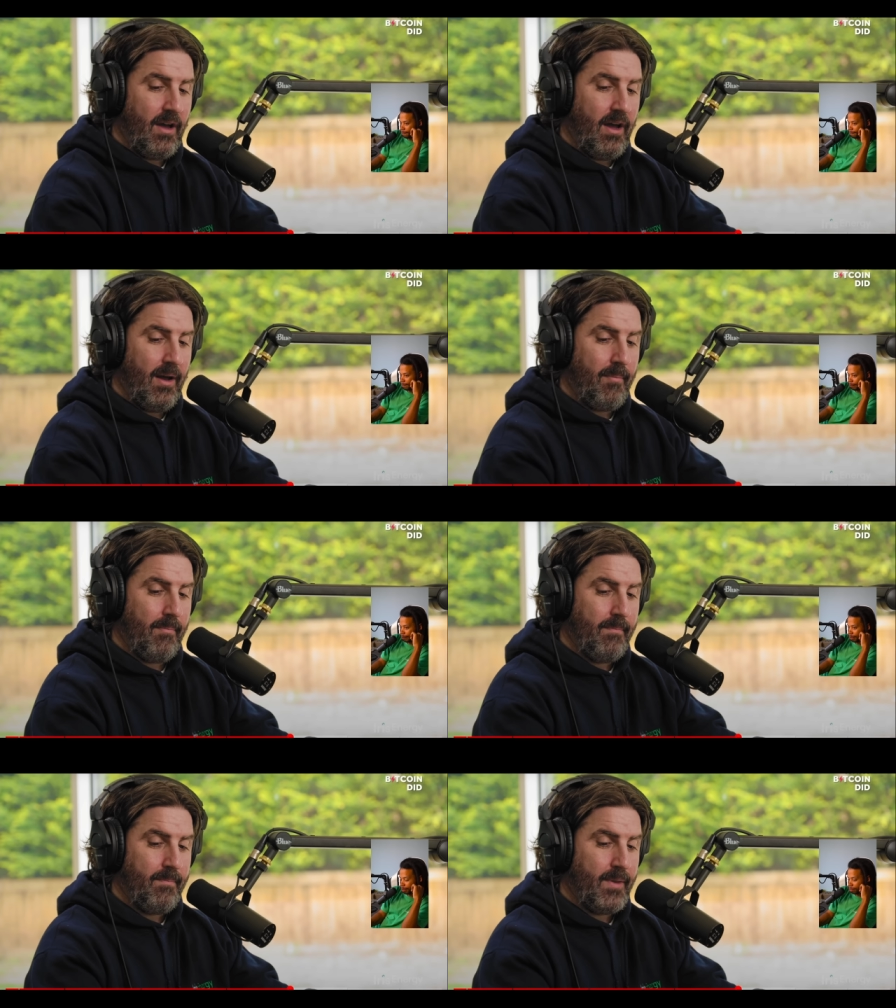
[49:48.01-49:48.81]

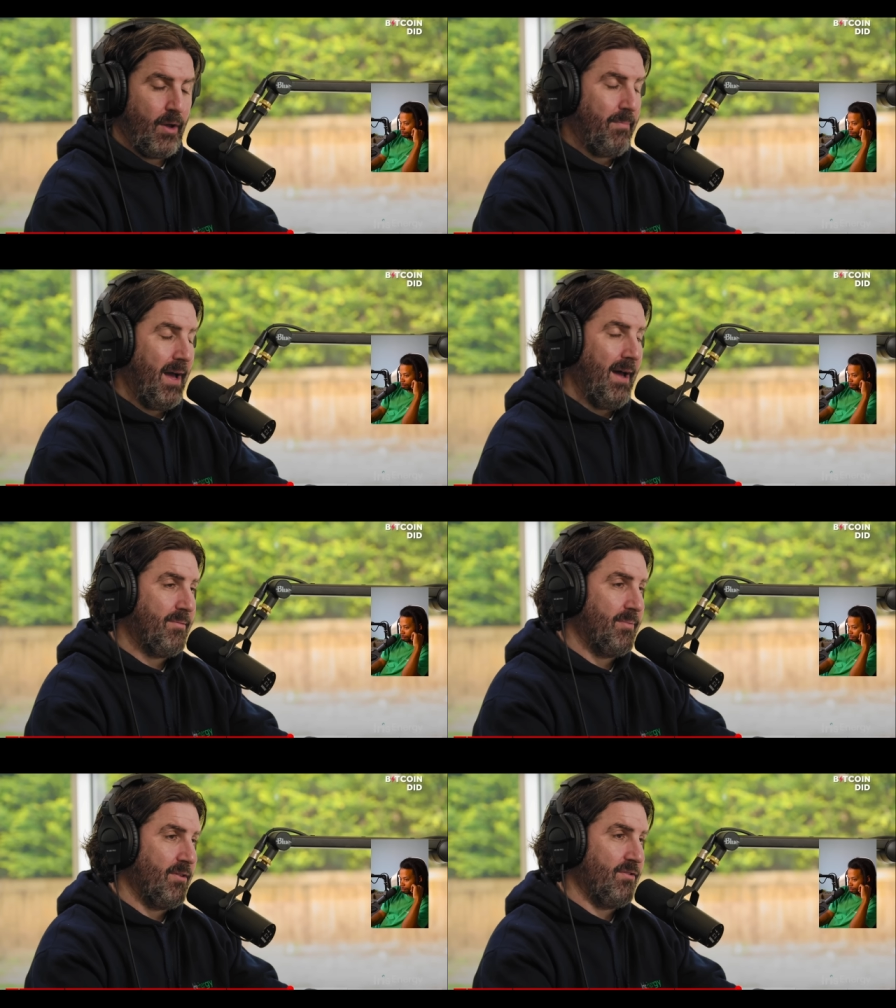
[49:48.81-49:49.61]
you know,
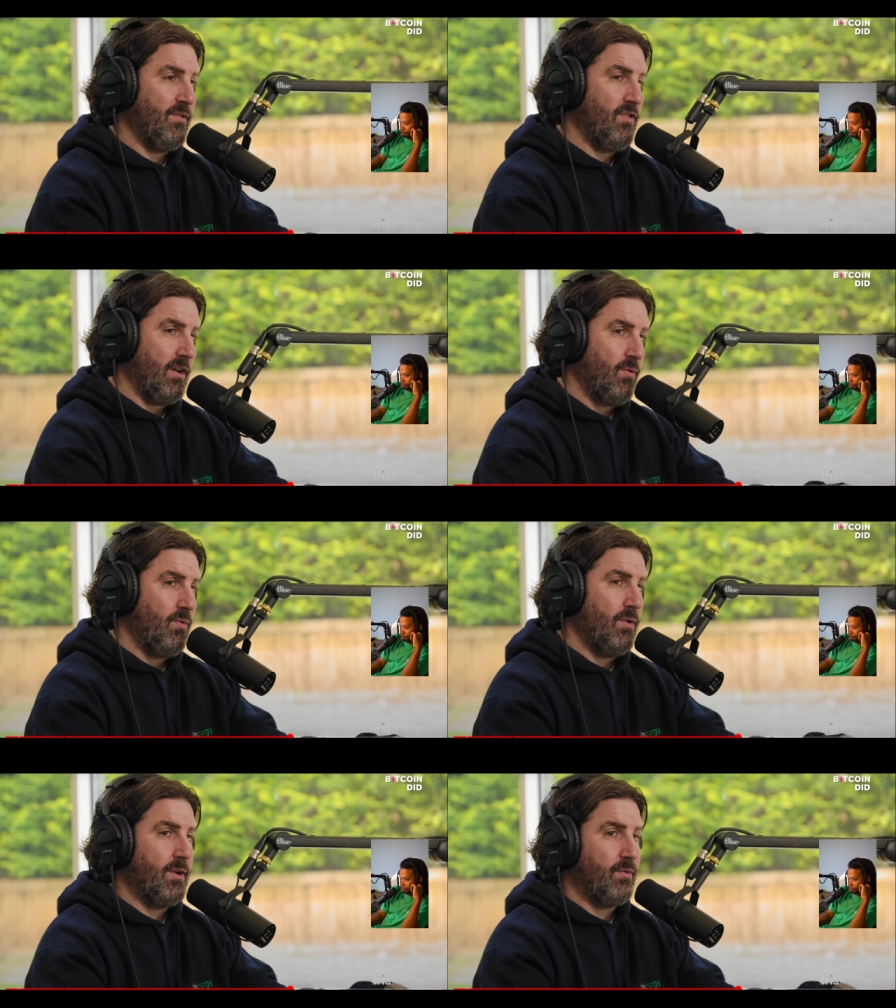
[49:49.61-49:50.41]
perhaps because you've
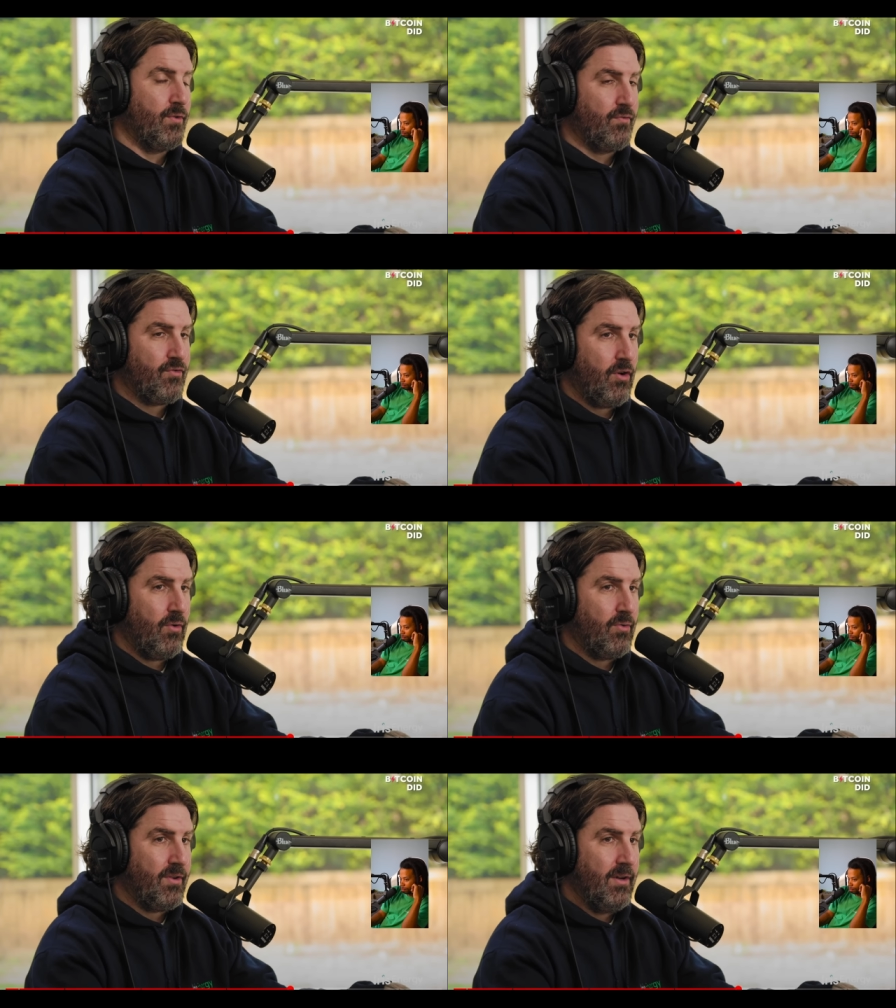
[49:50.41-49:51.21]
shitcoined or you've
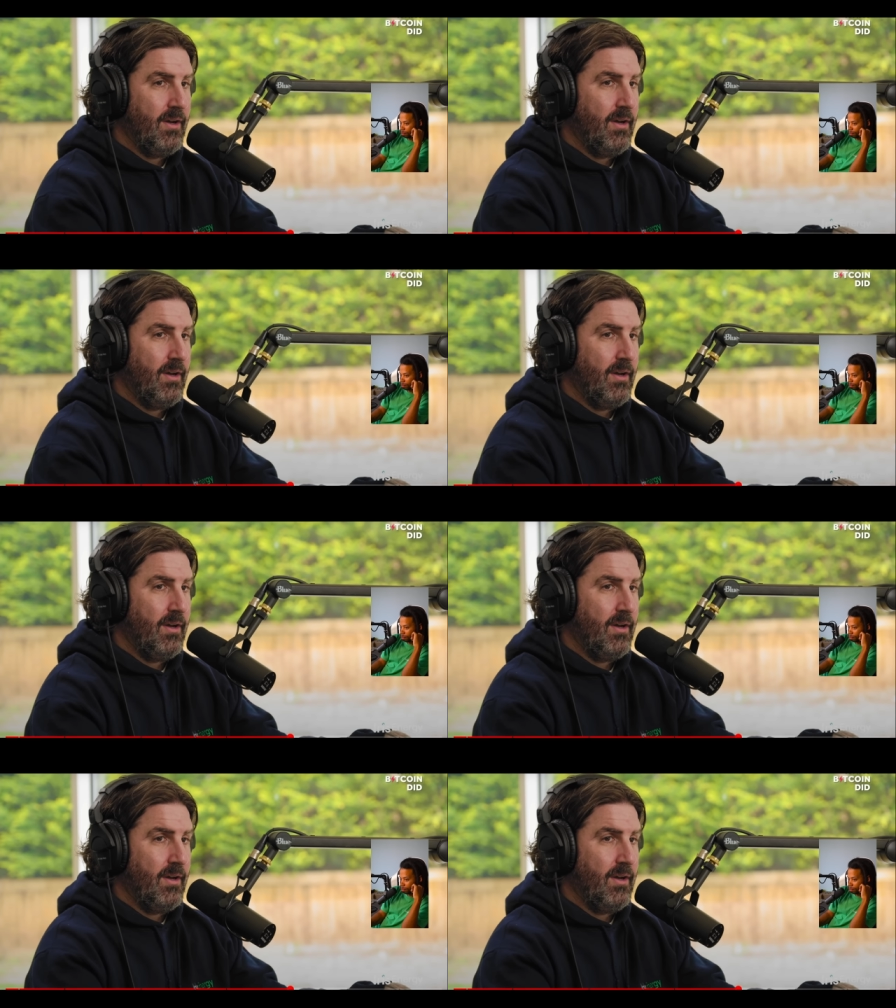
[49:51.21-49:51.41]
trolled,